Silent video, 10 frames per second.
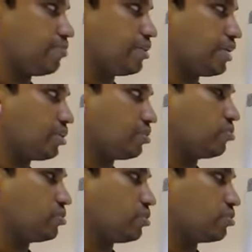omega t to,
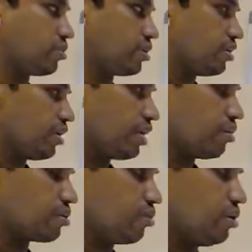sorry, I
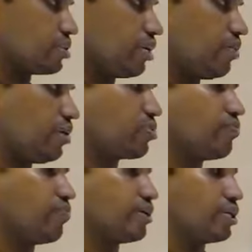got cos. I want to
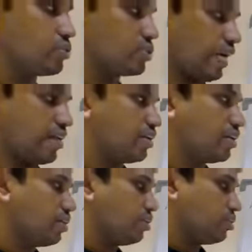convert it to sin.
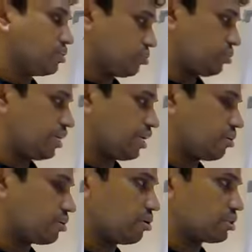So here I
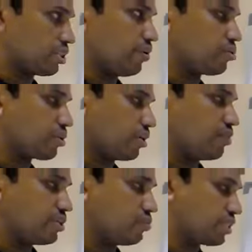got cos. I want to
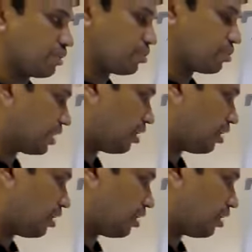convert it to sin because